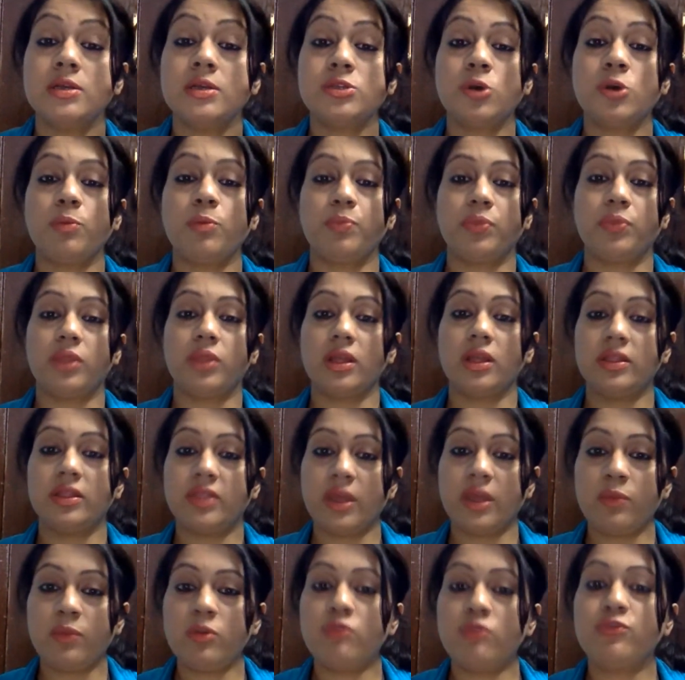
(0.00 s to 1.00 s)
So
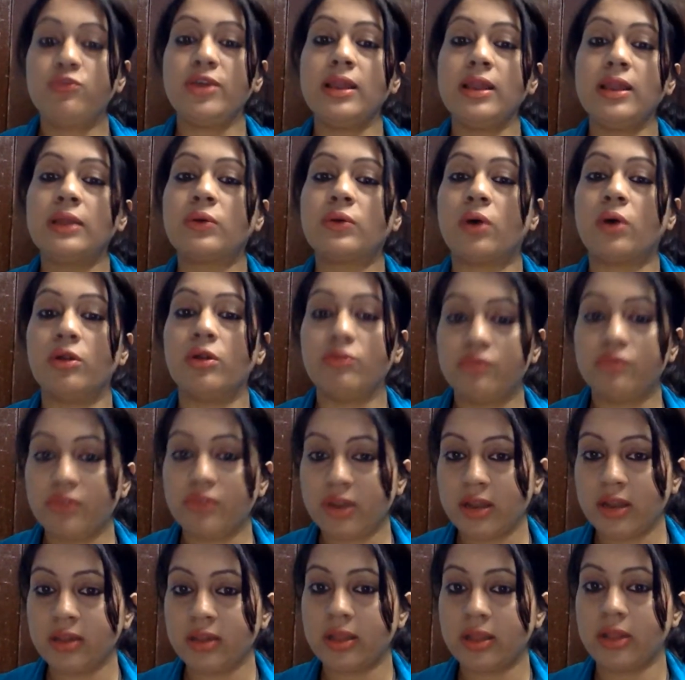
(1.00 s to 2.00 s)
they will feel
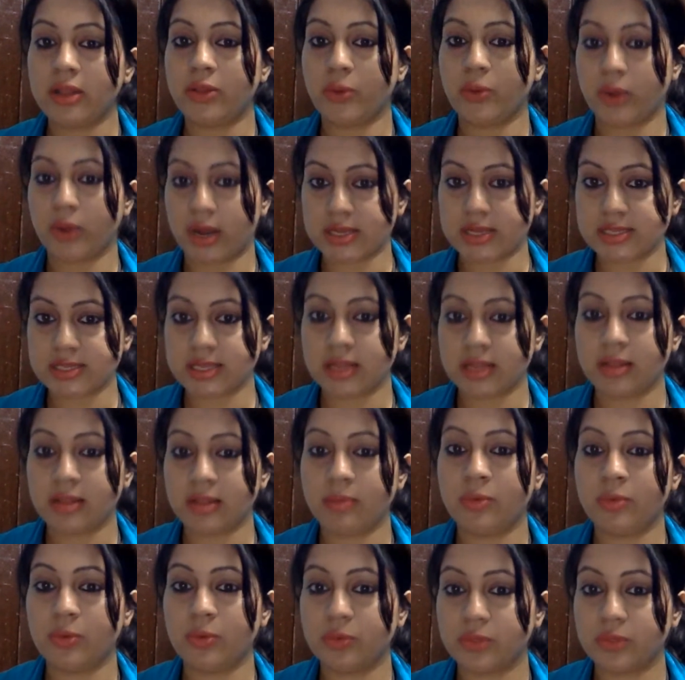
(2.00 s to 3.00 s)
confident that you are asking
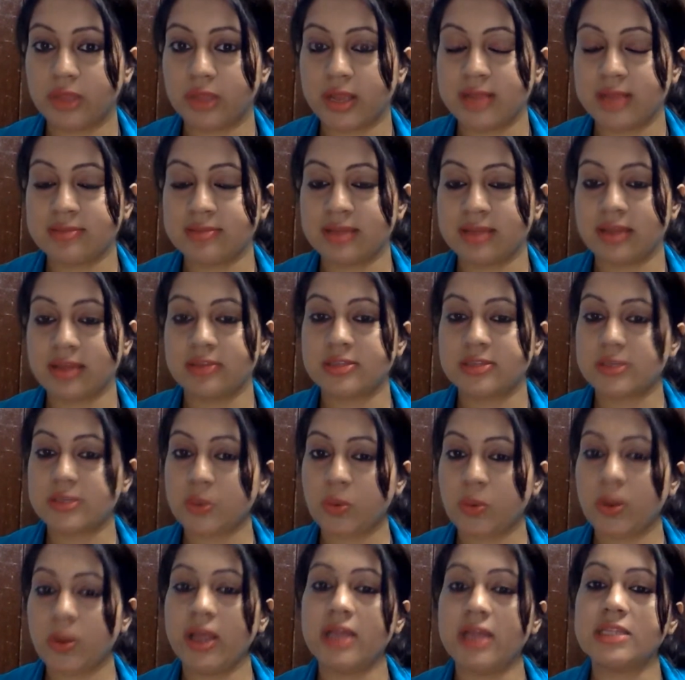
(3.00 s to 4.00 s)
them do things, and
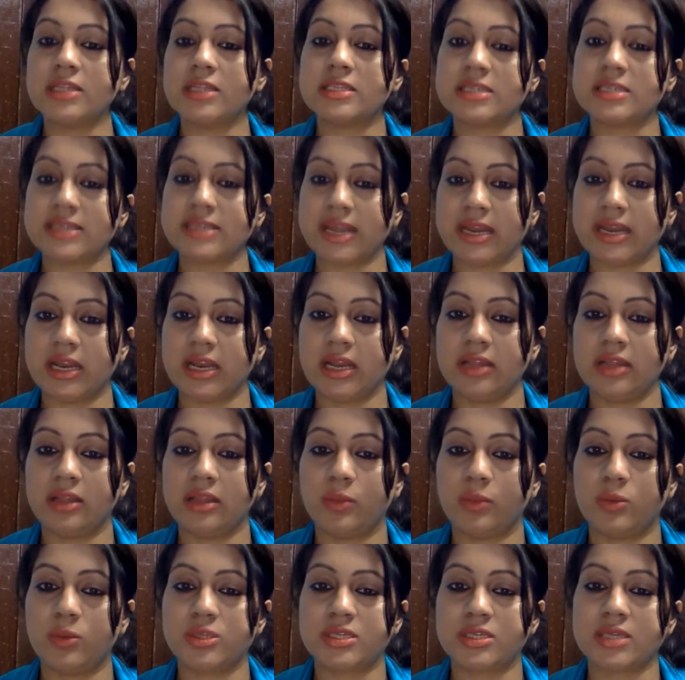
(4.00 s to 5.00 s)
slowly and steadily
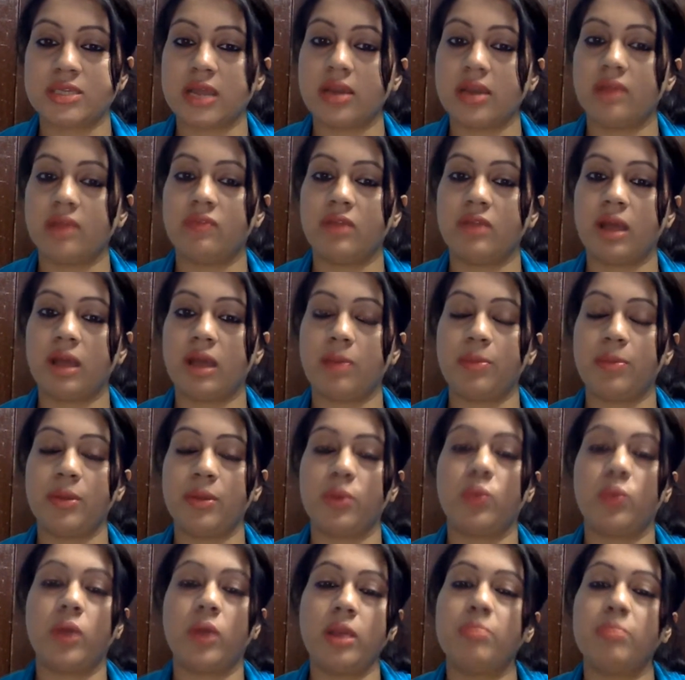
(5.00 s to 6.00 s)
they will start
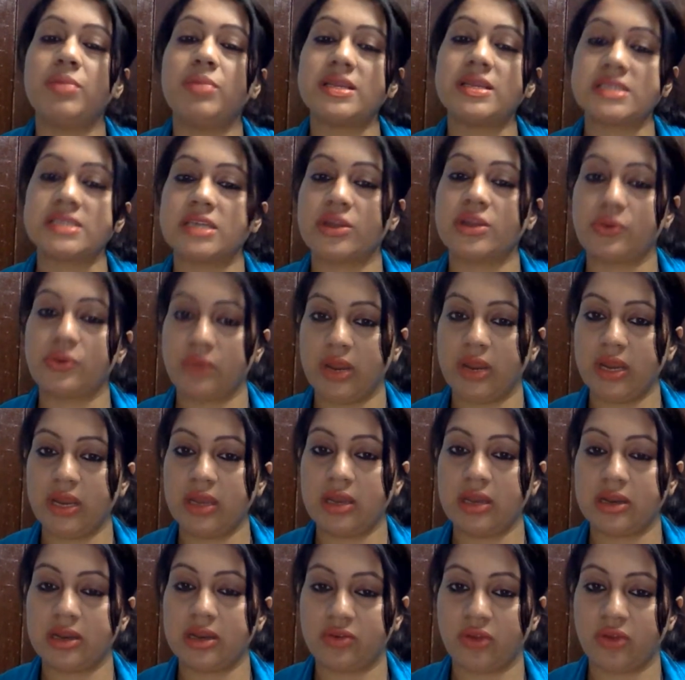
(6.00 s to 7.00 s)
developing one basic
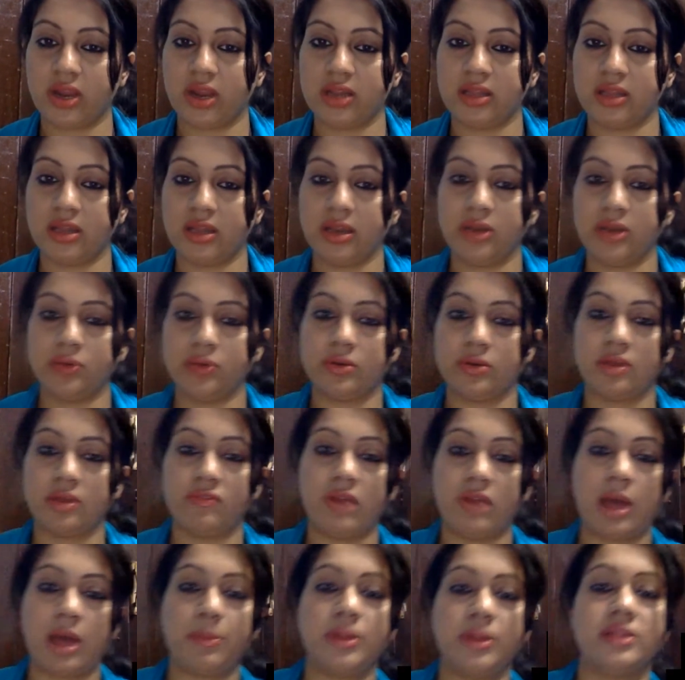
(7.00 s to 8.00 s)
trait they need to
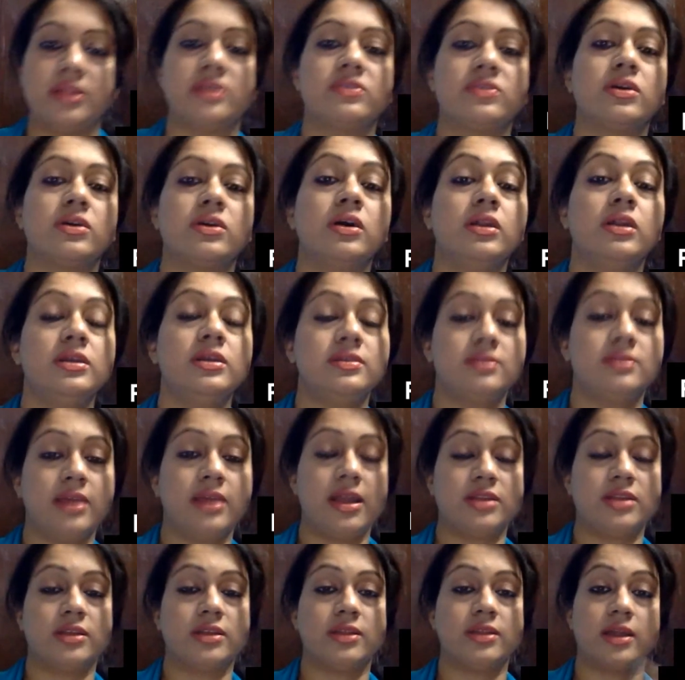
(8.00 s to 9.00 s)
develop at this early
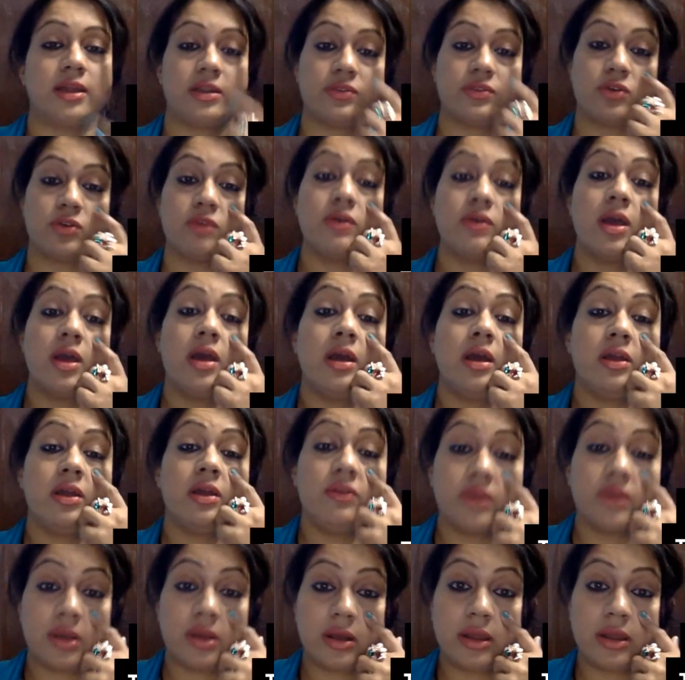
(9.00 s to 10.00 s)
stage, and that is of
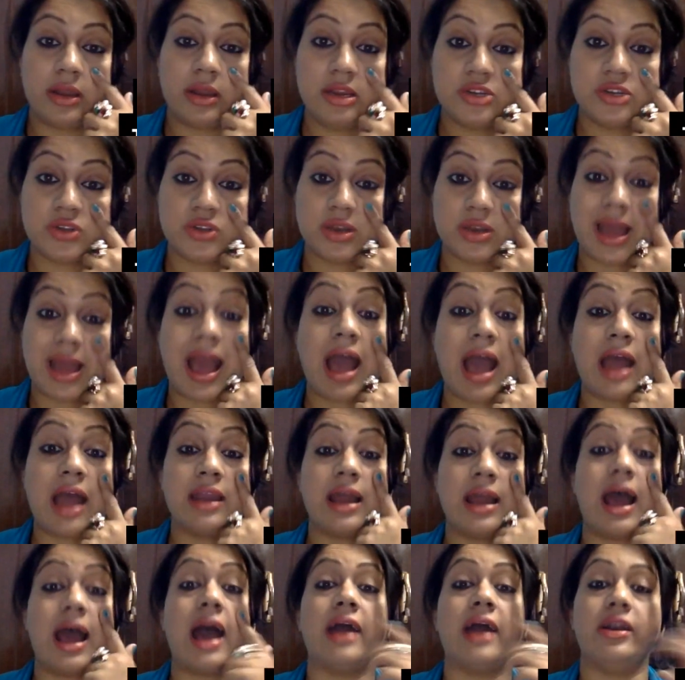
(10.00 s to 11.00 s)
recognition
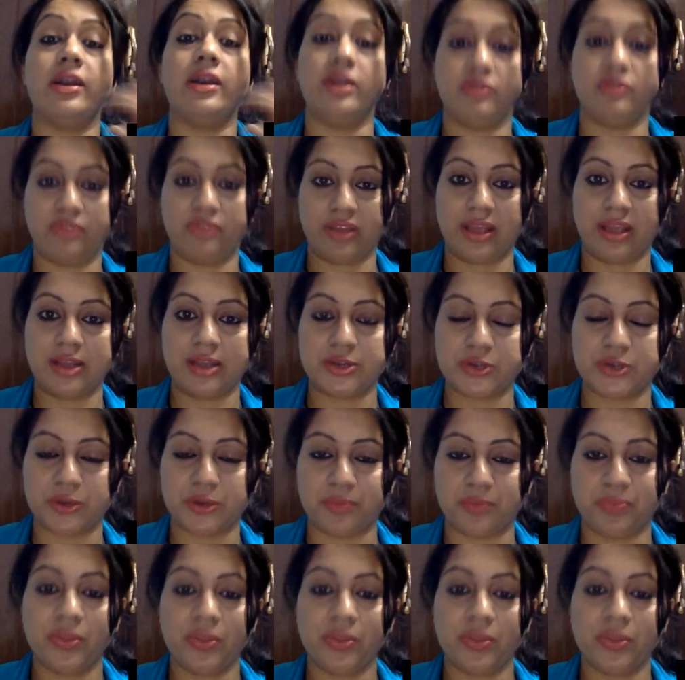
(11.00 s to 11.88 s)
and identification.